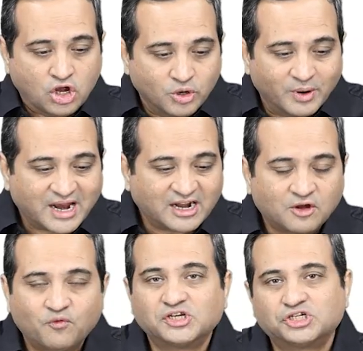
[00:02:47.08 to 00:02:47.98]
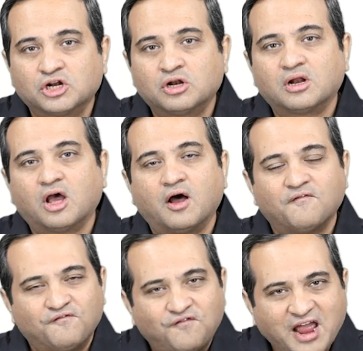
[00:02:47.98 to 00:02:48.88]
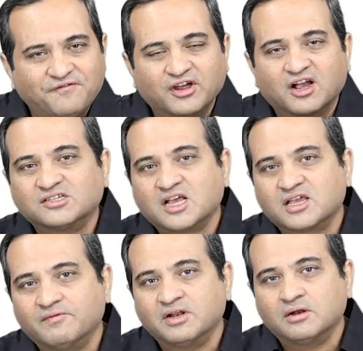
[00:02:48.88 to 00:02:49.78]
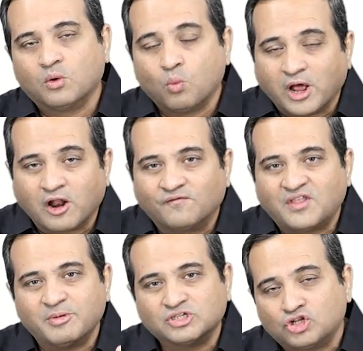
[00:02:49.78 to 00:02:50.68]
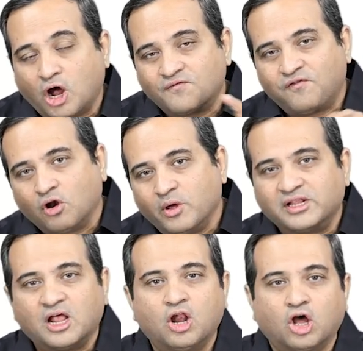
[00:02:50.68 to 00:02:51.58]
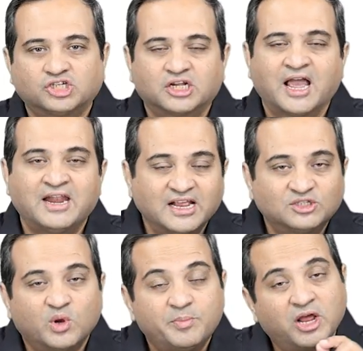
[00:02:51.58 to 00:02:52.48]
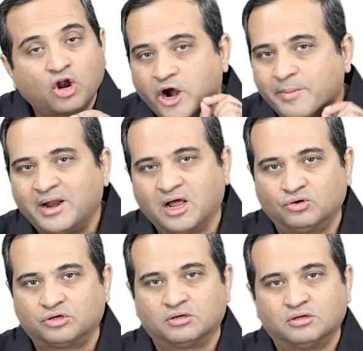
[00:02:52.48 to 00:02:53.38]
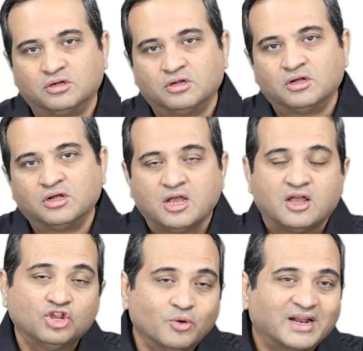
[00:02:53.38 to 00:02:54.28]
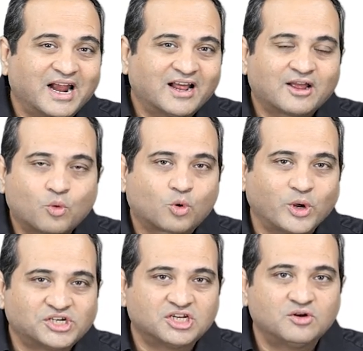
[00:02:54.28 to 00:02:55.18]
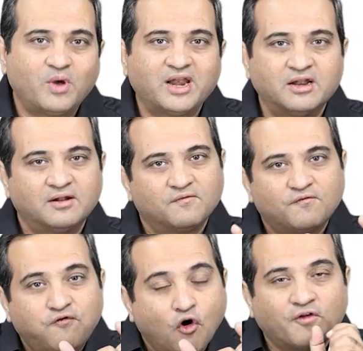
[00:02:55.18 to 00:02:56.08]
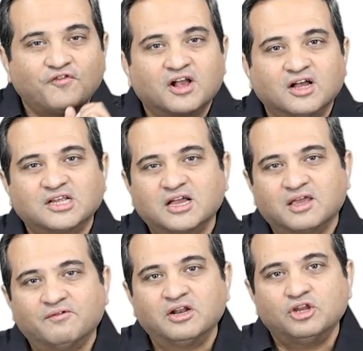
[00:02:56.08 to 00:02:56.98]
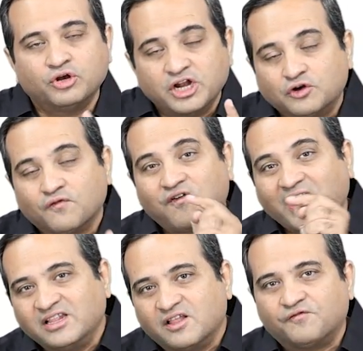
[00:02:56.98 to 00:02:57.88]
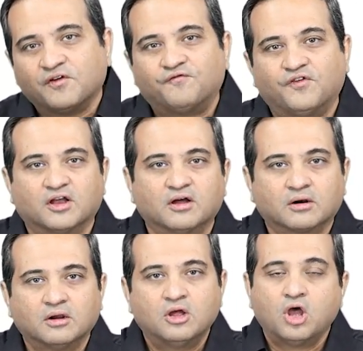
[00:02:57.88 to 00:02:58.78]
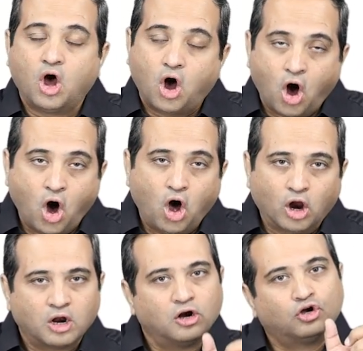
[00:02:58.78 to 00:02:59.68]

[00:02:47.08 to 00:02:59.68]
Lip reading: You will get a question, 5 figures are given, one of them is not following the logic and hence will be an odd man out. You will get a question wherein 4 figures are given, you need to find the 5th figure, or